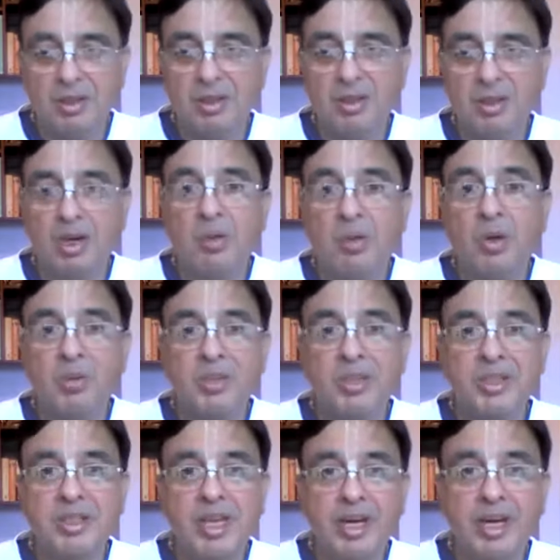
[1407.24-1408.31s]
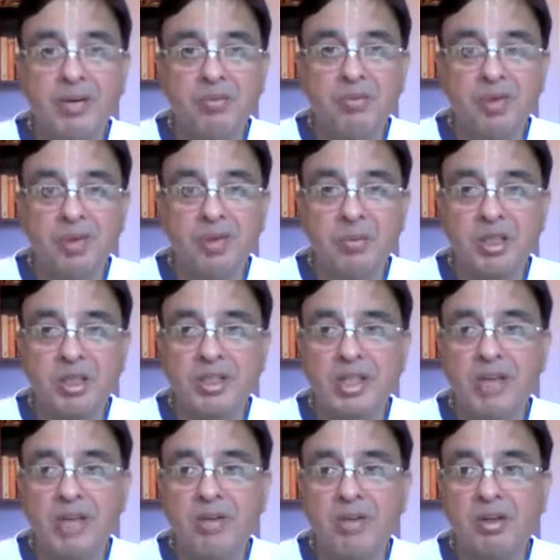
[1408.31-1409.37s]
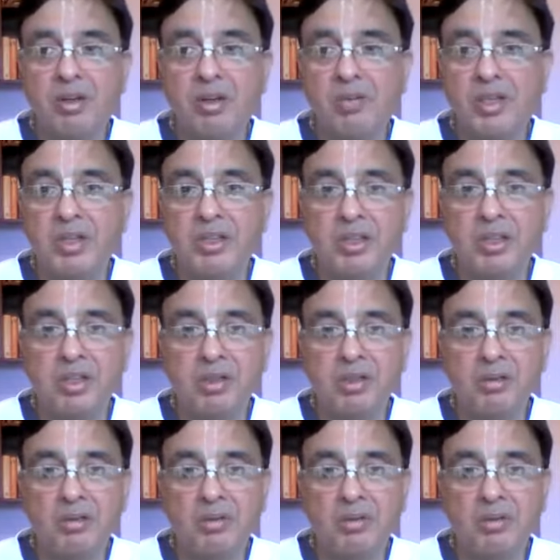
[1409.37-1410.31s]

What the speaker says: you know, what we say, we can say with conviction,